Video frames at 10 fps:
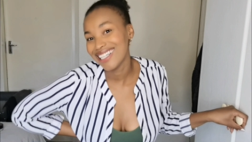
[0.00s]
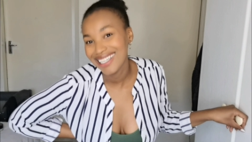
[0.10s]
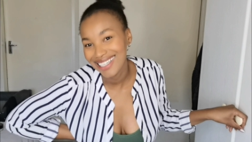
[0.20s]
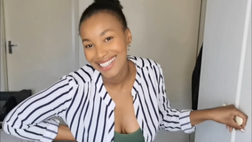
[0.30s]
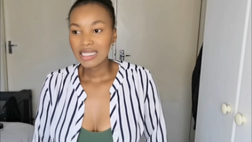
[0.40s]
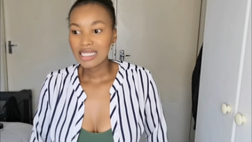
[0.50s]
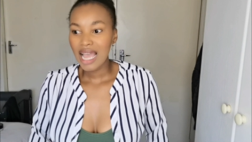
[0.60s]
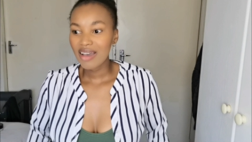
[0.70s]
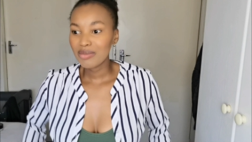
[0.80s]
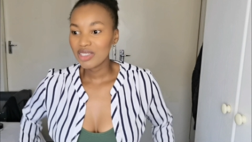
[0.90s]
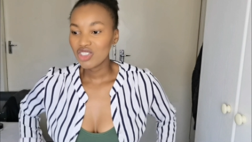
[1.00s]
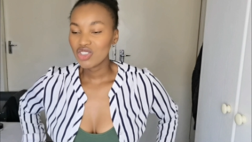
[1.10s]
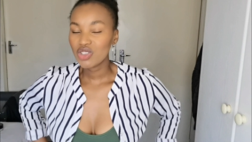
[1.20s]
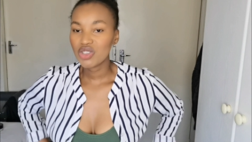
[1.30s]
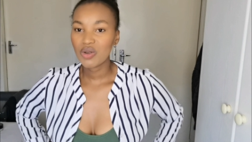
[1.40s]
and I've been
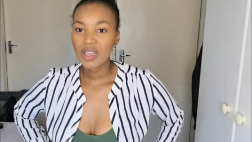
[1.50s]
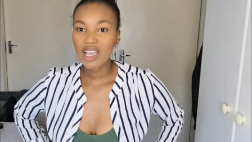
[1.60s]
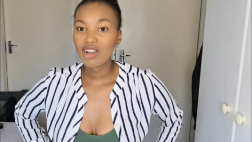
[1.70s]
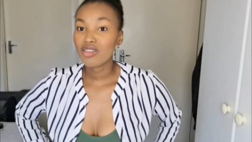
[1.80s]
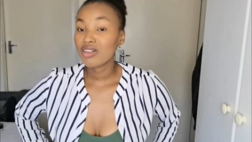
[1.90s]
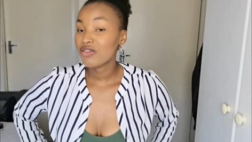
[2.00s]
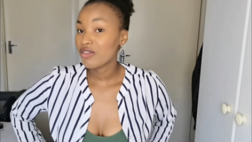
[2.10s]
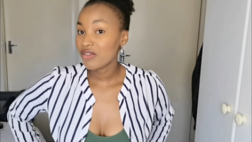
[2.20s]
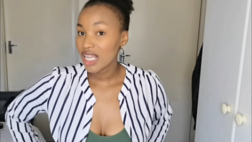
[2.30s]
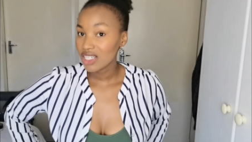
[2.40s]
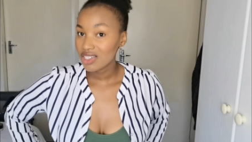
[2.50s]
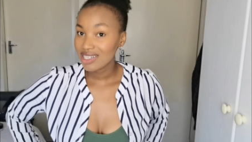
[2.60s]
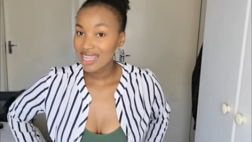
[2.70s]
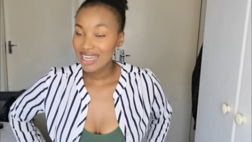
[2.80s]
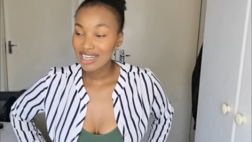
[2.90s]
just doing a lot of
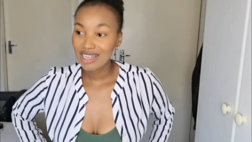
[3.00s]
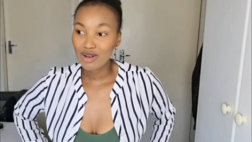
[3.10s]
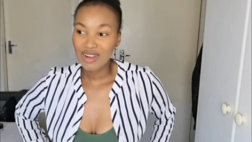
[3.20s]
reflection and